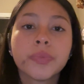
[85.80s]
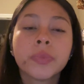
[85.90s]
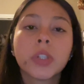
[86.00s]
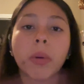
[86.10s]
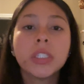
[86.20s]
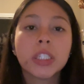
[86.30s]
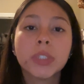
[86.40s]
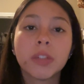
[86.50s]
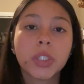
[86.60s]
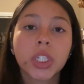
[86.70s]
Common
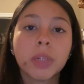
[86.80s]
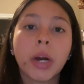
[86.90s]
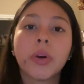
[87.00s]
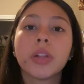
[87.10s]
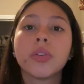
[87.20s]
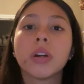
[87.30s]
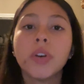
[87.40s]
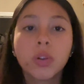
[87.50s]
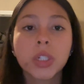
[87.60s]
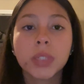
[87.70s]
assessments of muscular power include the
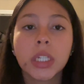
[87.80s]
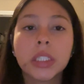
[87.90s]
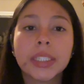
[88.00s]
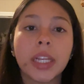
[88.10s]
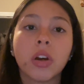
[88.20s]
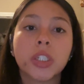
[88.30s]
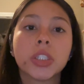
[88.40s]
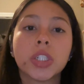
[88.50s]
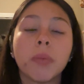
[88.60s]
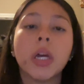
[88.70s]
vertical jump test, the standing long
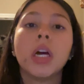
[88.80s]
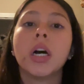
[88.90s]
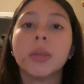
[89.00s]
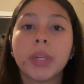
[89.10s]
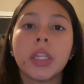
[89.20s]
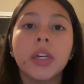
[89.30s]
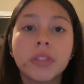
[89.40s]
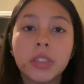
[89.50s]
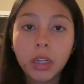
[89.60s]
jump, Olympic lifts,